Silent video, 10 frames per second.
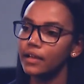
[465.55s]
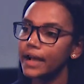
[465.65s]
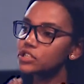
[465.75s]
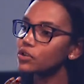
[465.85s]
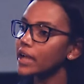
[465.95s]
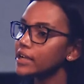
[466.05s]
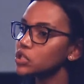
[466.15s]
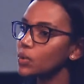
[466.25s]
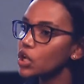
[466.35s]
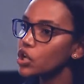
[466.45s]
It's okay
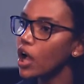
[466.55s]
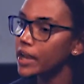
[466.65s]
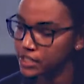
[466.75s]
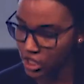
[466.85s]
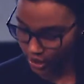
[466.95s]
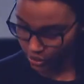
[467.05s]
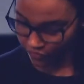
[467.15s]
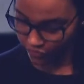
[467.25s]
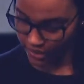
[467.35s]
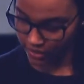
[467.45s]
to acknowledge how you
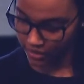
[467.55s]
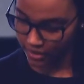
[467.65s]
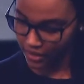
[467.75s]
feel.